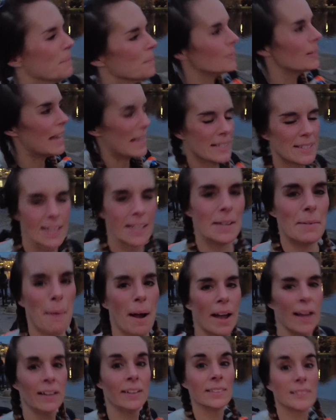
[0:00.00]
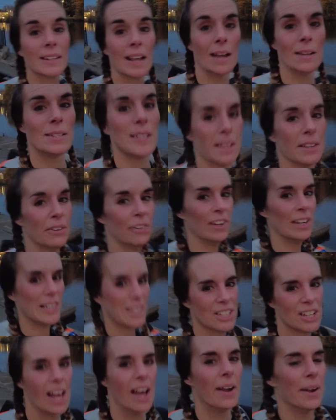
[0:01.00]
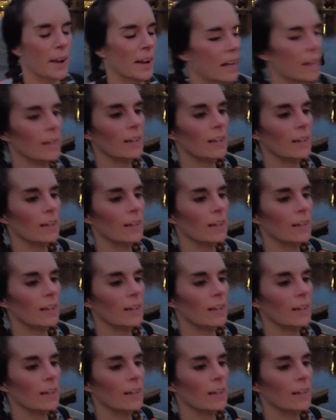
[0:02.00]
Less than a mile to go to the finish though.